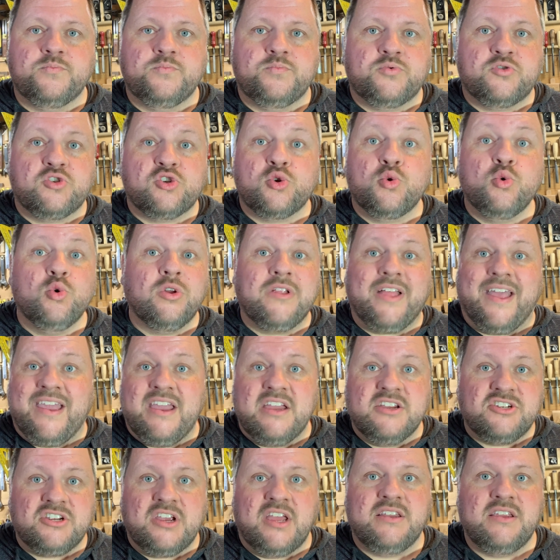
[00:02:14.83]
school
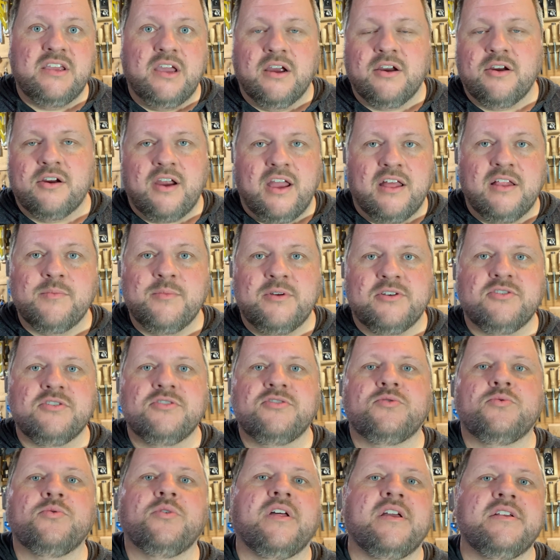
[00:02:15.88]
age and younger, elementary
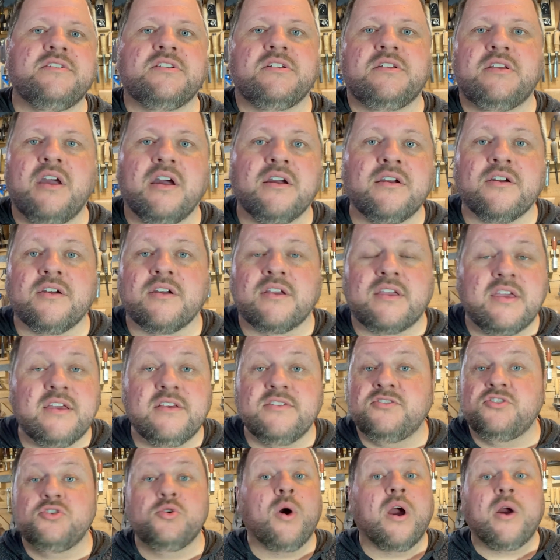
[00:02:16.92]
school age and younger
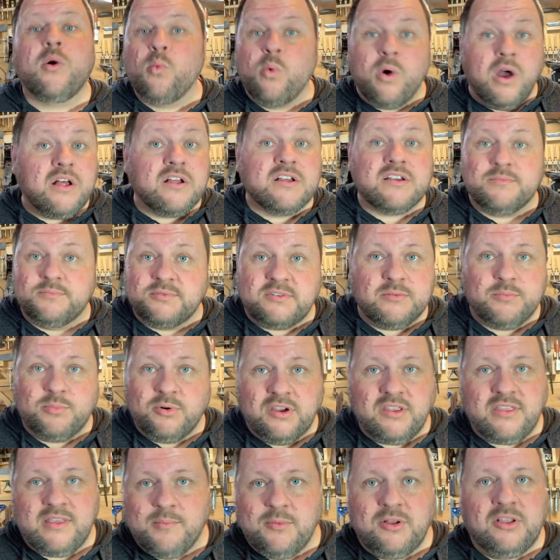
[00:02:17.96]
kids, you are welcome to
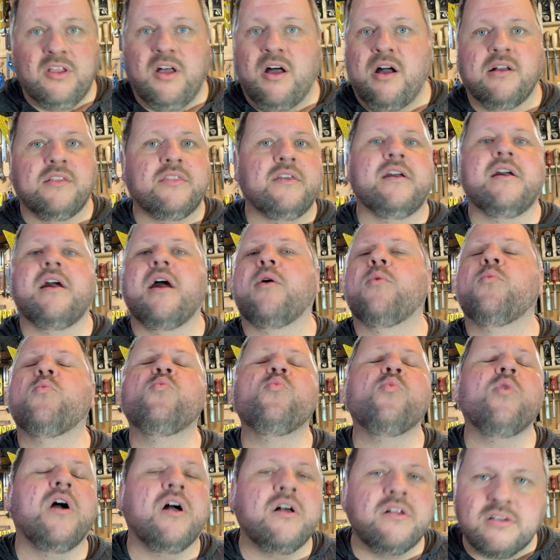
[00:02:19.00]
bring them along. They are
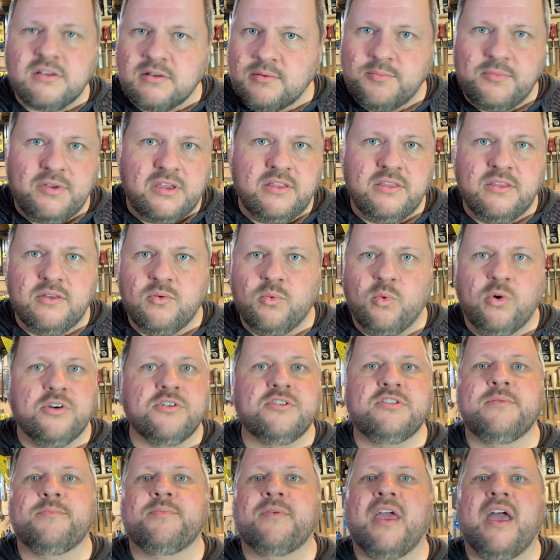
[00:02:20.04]
welcome in the
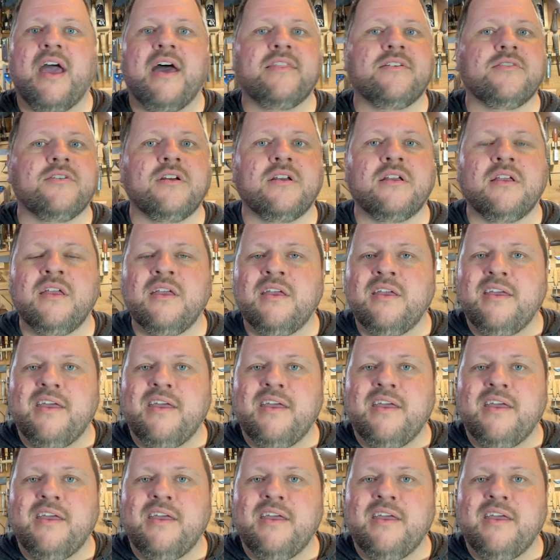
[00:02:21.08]
worship gathering.